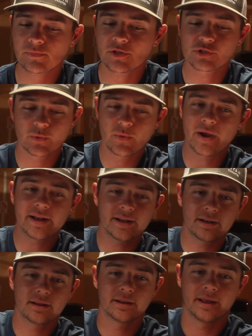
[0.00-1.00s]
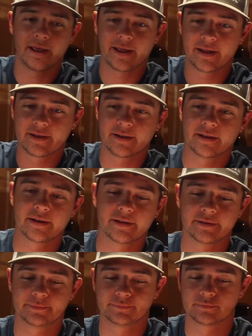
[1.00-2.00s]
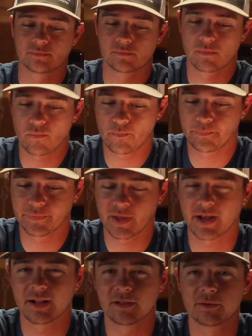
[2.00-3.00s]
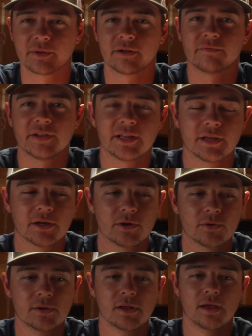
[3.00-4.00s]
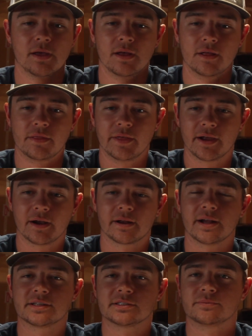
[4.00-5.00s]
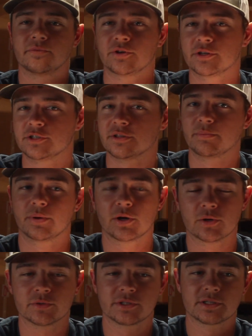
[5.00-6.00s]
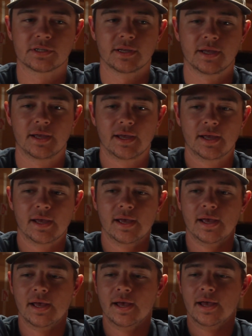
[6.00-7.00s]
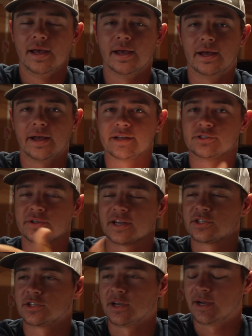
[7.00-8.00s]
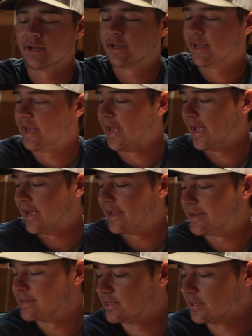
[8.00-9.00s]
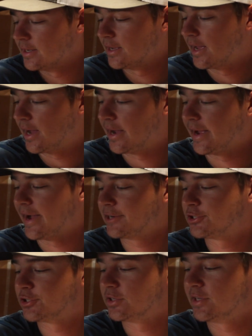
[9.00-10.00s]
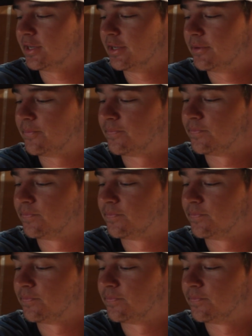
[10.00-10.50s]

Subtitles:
So we waited, and I got a little bit on video there, got some footage of the boats, as you guys saw, and I actually